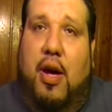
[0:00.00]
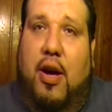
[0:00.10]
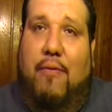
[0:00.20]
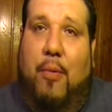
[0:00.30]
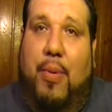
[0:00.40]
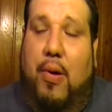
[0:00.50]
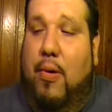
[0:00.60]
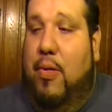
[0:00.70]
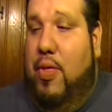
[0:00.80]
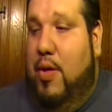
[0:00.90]
for
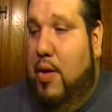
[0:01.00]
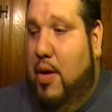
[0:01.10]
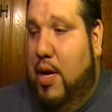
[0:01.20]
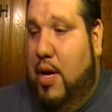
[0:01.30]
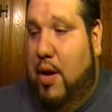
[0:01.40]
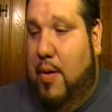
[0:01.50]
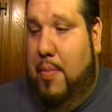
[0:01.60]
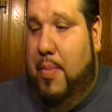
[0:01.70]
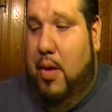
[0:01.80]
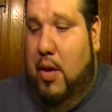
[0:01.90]
both.
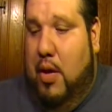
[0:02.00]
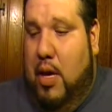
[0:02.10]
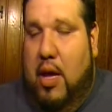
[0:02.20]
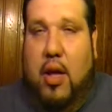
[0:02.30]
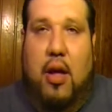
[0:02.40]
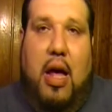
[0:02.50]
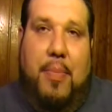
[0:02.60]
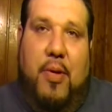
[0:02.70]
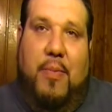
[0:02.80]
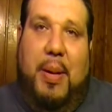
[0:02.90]
I'm
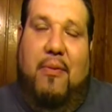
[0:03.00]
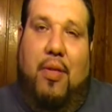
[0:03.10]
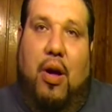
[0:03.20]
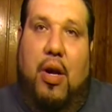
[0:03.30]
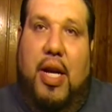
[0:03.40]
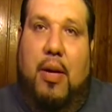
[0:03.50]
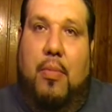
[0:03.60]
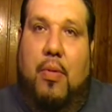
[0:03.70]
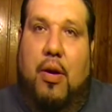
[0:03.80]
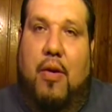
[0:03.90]
gonna be
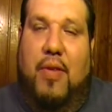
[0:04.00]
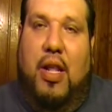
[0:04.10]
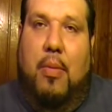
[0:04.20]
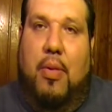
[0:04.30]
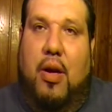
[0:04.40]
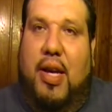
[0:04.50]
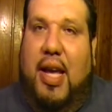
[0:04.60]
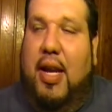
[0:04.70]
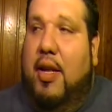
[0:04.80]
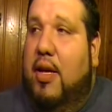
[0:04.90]
vlogging or video
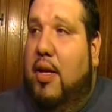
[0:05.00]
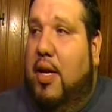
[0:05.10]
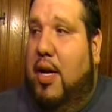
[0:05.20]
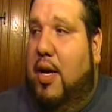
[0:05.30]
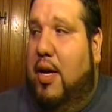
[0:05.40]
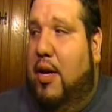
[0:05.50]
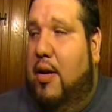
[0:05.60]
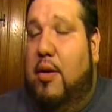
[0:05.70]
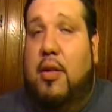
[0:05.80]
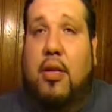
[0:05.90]
blogging.
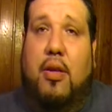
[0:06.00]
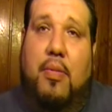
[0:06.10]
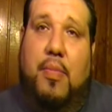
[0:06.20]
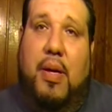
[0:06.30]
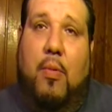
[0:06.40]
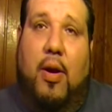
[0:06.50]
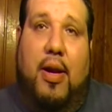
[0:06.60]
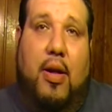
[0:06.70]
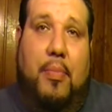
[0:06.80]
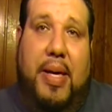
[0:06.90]
Me
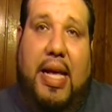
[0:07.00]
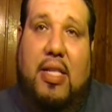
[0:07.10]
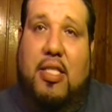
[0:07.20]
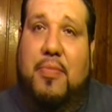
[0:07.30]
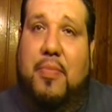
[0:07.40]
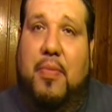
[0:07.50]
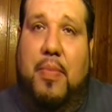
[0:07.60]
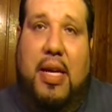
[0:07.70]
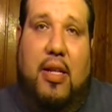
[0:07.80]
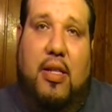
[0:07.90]
working on beats,
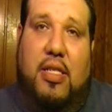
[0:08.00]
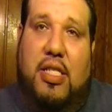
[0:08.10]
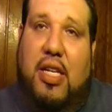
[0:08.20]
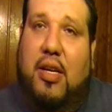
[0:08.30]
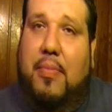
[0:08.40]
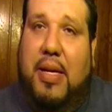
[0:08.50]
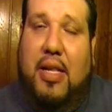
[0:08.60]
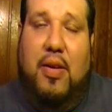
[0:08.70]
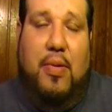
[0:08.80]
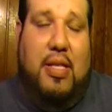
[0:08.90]
me in the gym, me
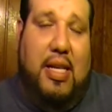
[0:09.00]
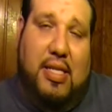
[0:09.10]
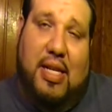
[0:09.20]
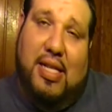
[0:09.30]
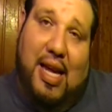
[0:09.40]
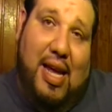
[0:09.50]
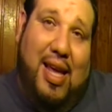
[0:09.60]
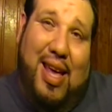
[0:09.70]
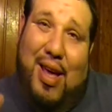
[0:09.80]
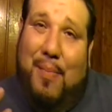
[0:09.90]
doing things like that.
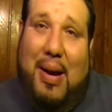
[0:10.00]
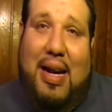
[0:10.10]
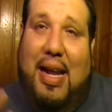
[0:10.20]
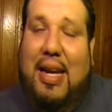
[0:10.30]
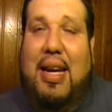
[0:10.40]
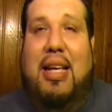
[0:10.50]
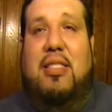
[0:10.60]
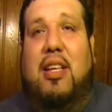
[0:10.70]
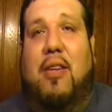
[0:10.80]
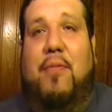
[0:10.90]
My day-to-day
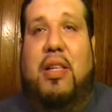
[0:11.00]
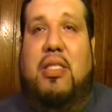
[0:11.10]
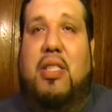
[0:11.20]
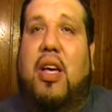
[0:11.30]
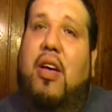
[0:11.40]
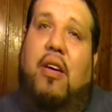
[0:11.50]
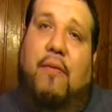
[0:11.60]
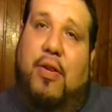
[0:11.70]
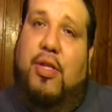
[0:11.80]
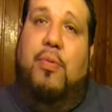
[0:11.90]
stuff, it's
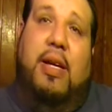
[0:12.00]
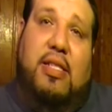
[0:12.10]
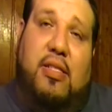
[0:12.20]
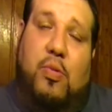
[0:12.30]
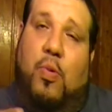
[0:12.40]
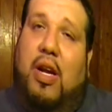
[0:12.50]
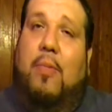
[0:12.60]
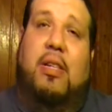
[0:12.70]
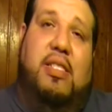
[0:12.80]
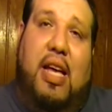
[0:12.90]
for 2 reasons. One, I
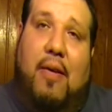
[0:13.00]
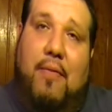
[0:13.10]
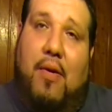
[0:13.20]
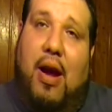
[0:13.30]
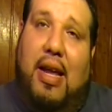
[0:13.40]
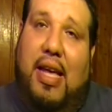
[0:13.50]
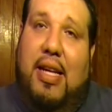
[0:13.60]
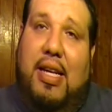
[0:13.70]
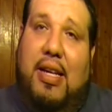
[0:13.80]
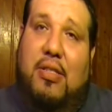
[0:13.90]
want to see how far I get
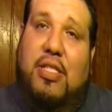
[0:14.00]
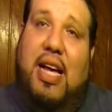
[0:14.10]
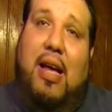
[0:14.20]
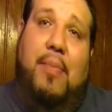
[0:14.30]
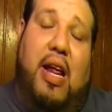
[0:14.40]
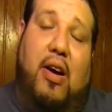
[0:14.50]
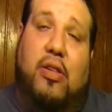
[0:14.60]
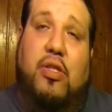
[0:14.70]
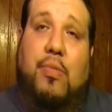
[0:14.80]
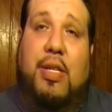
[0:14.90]
in a year's time, but I
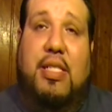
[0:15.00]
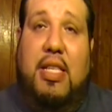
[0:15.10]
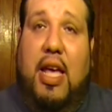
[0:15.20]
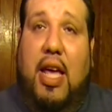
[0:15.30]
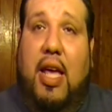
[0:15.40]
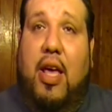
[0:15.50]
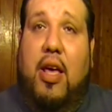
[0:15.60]
also want to see